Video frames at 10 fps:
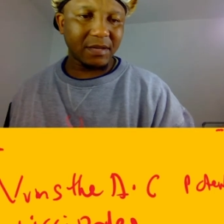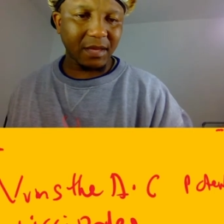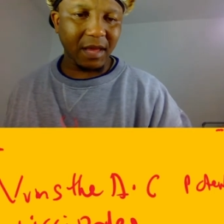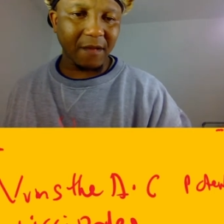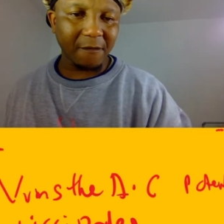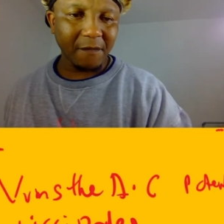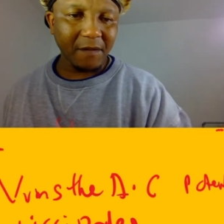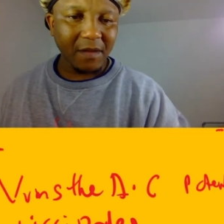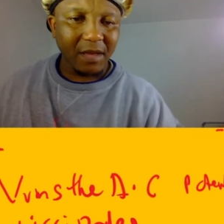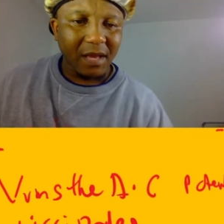okay,
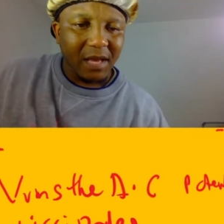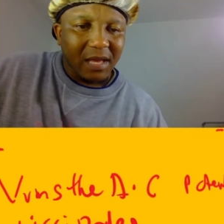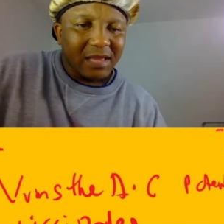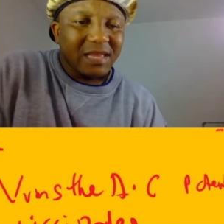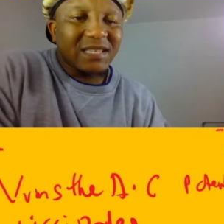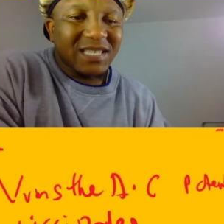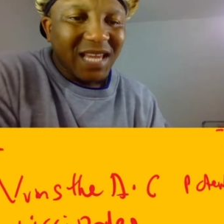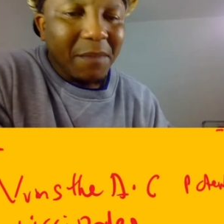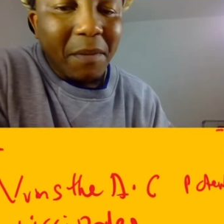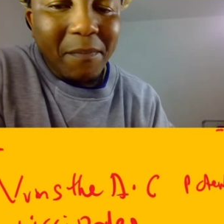the
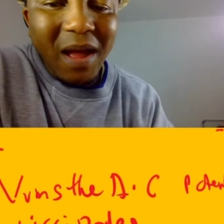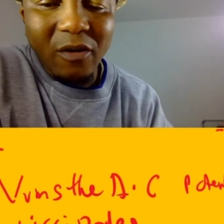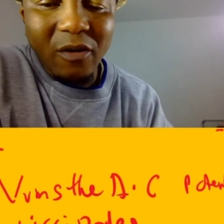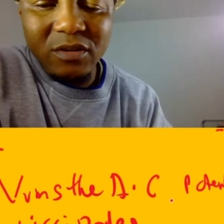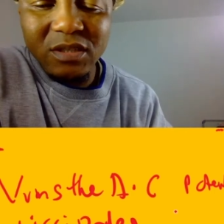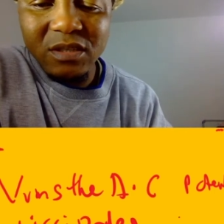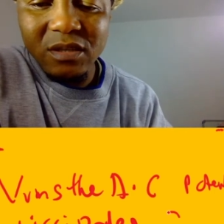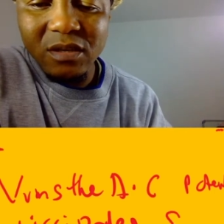same amount